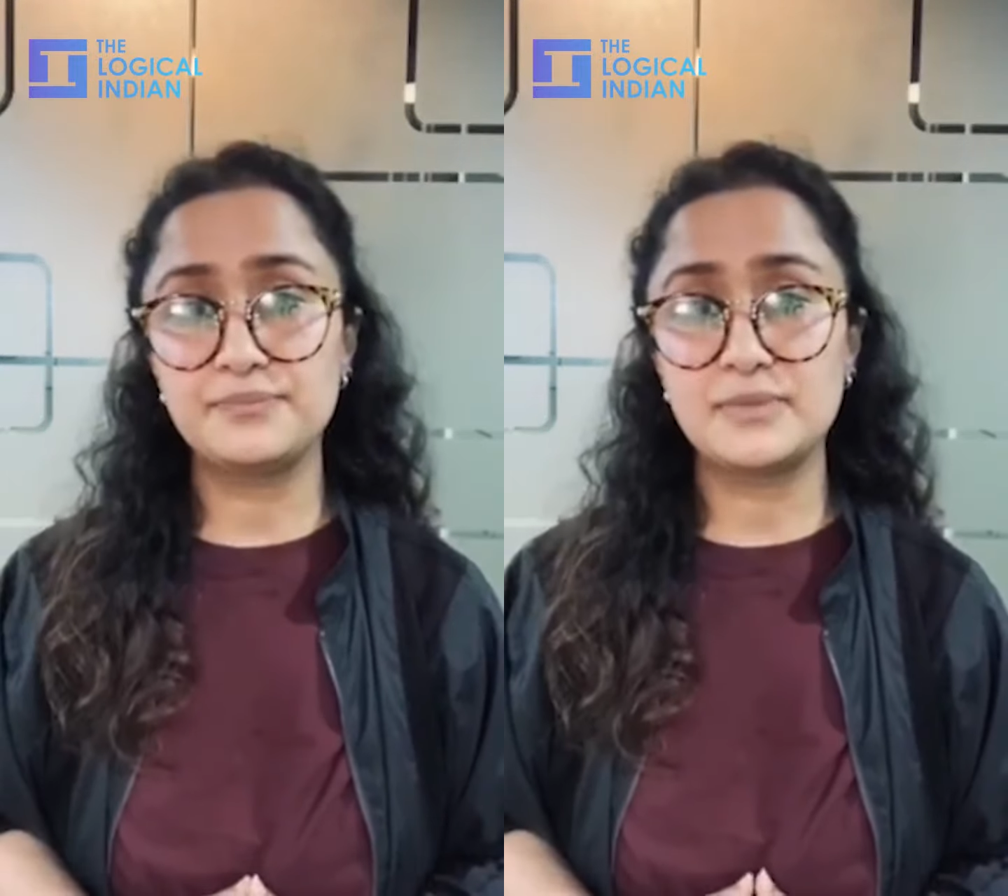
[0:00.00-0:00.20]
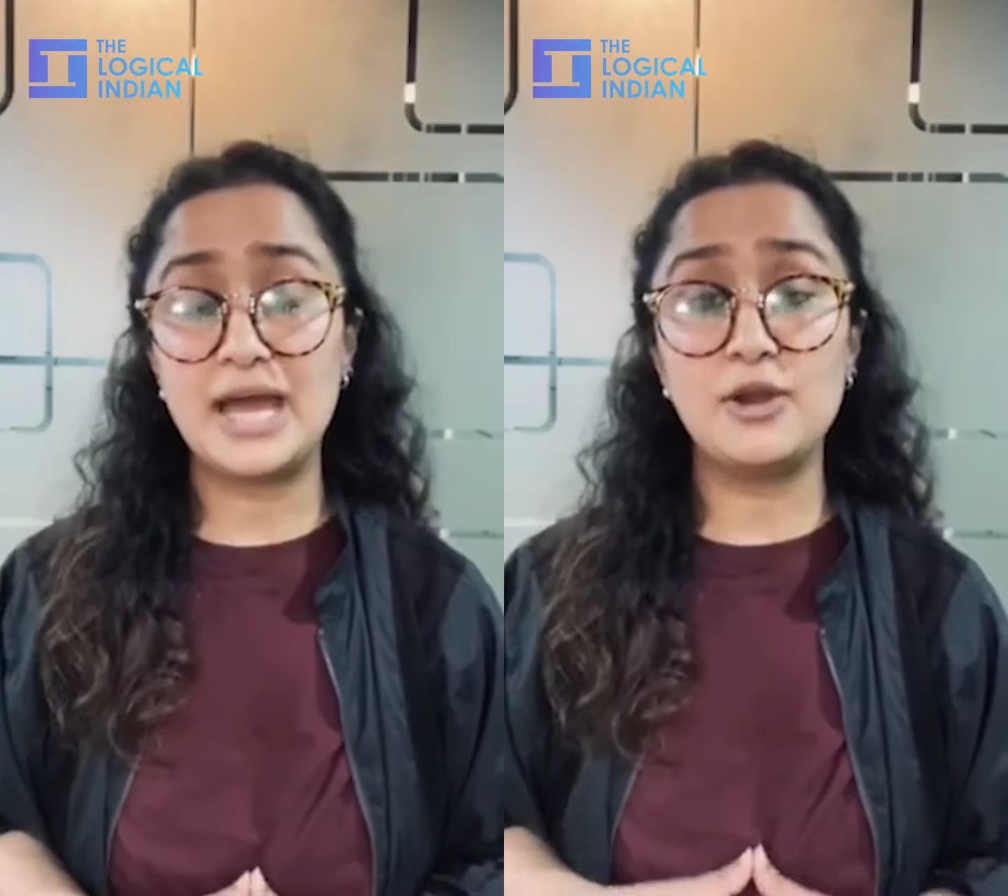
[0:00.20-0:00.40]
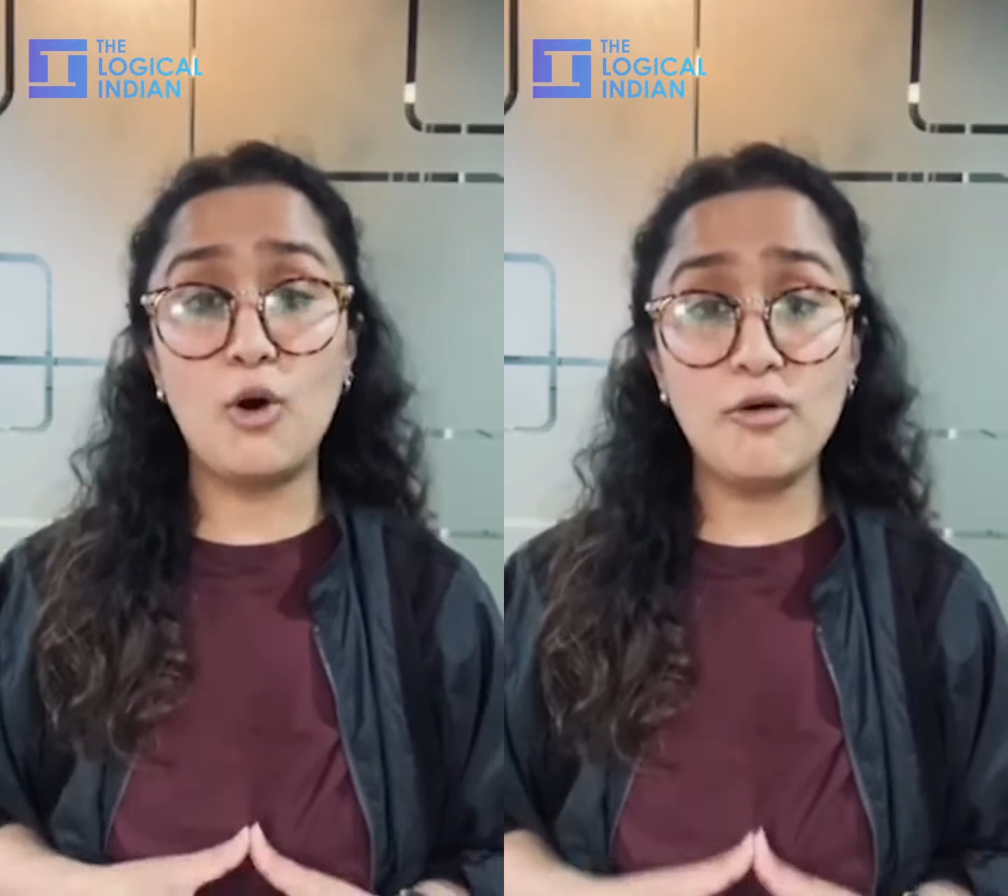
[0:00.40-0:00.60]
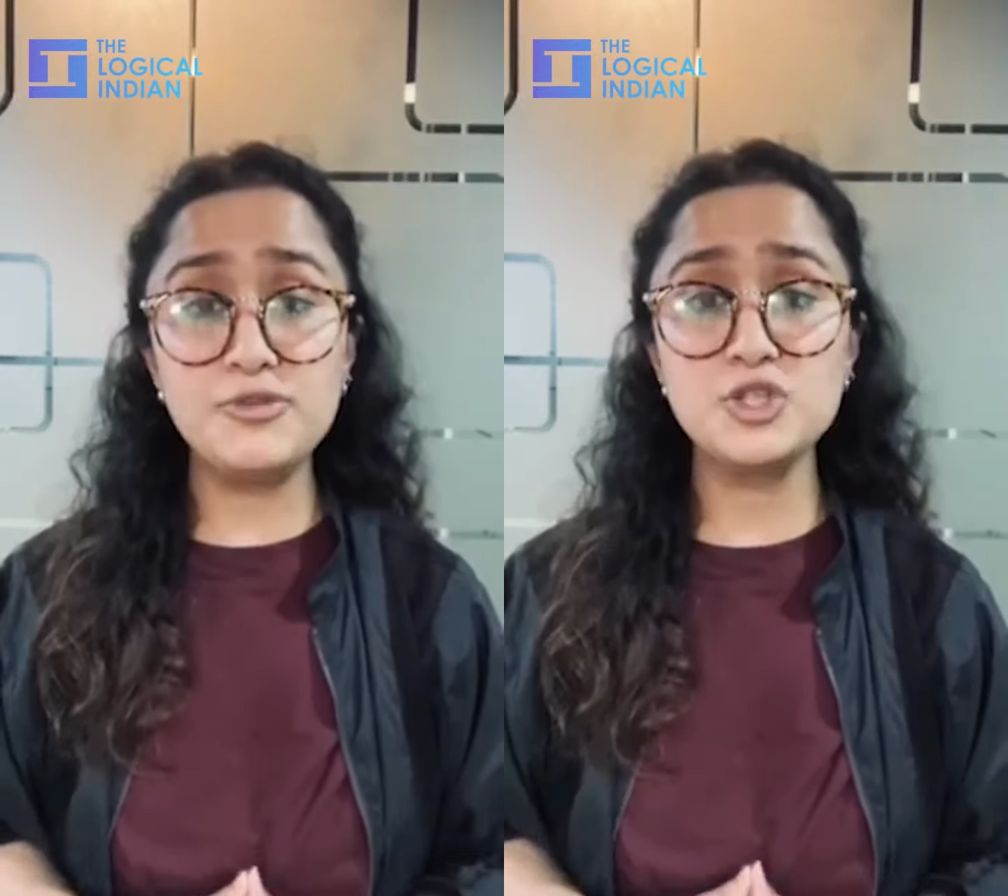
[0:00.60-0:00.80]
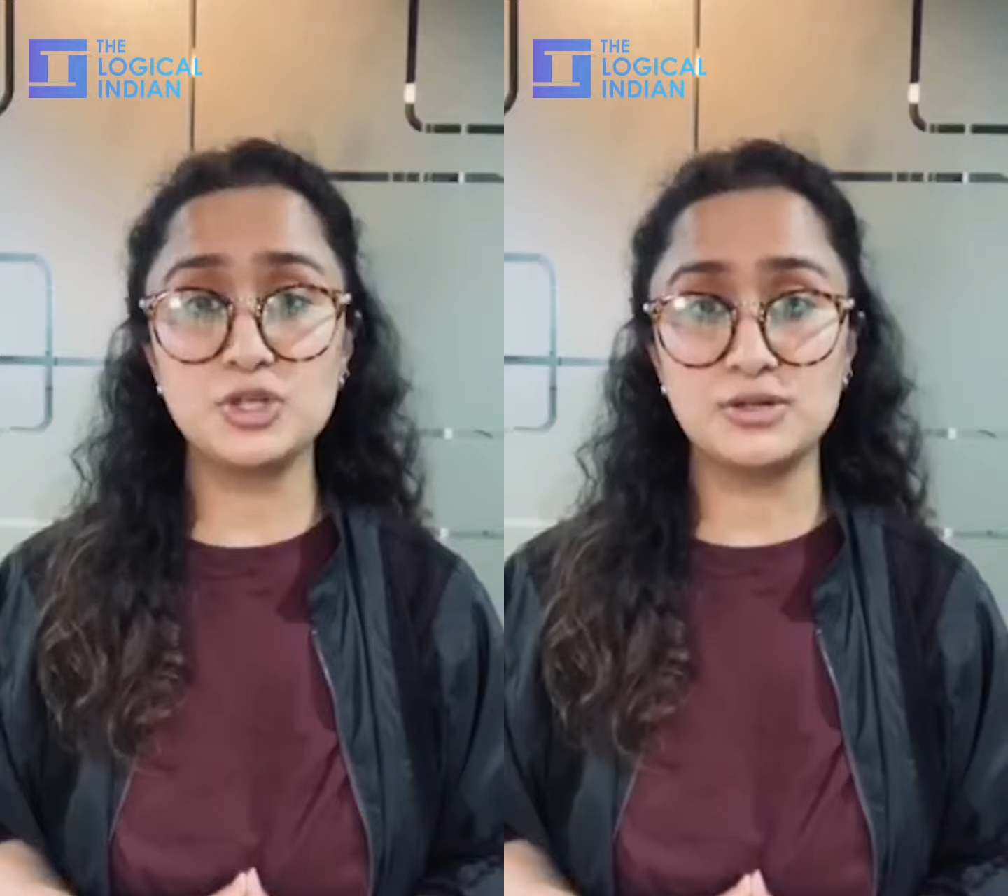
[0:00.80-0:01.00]
An
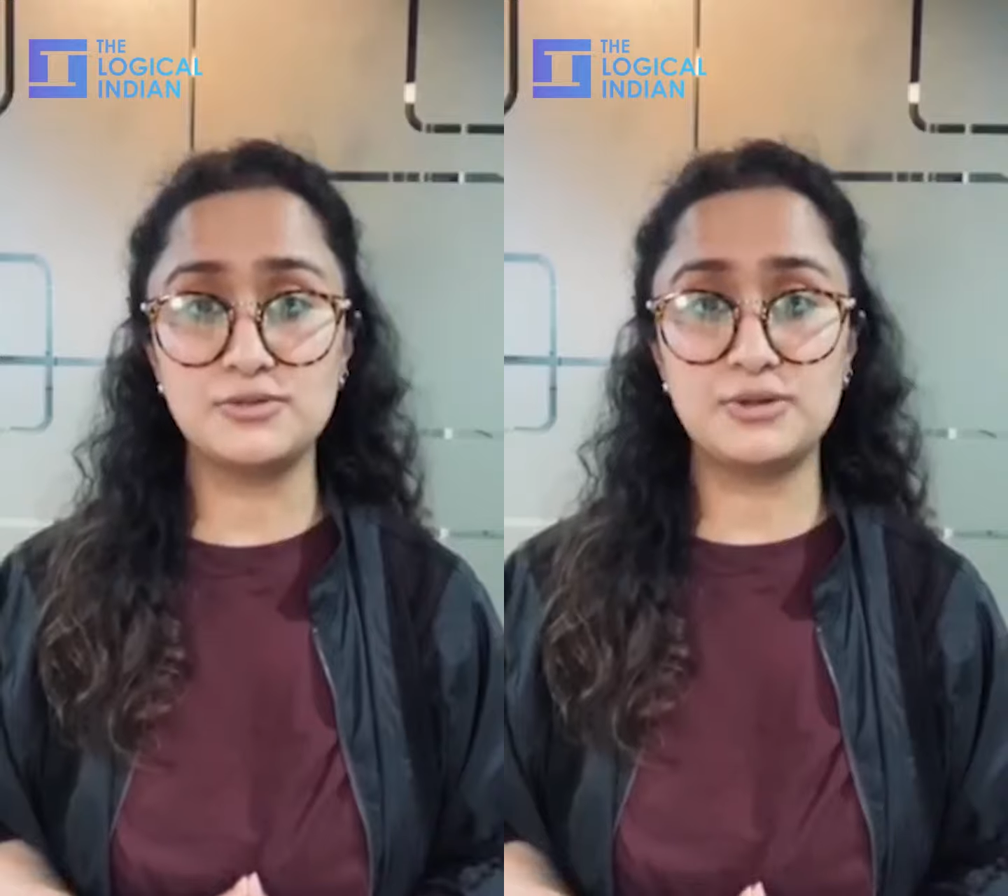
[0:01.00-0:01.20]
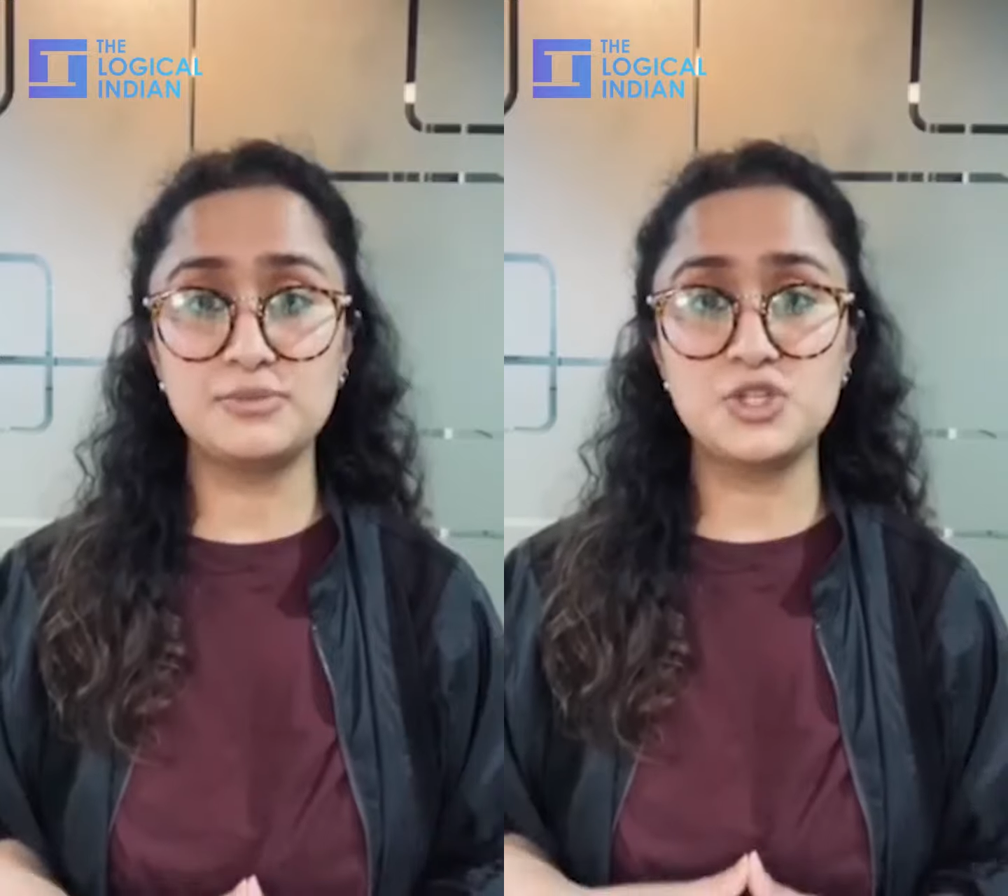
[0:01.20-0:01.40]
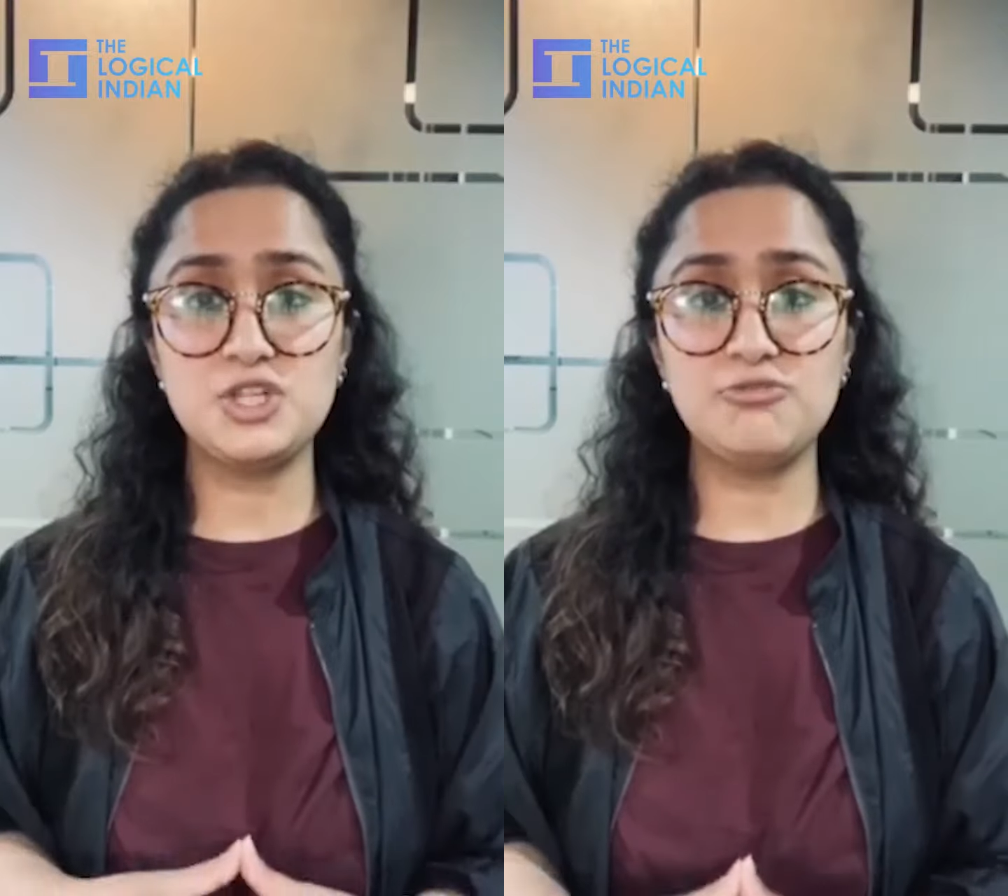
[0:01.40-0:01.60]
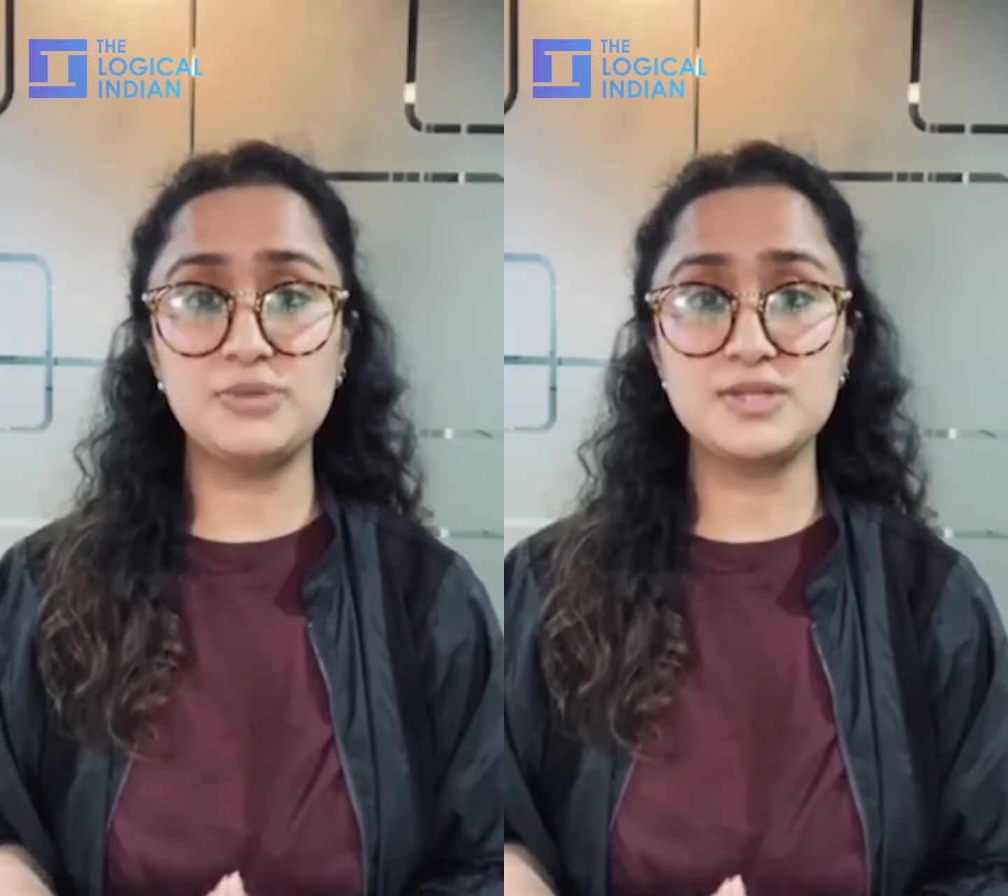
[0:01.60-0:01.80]
official from the Chief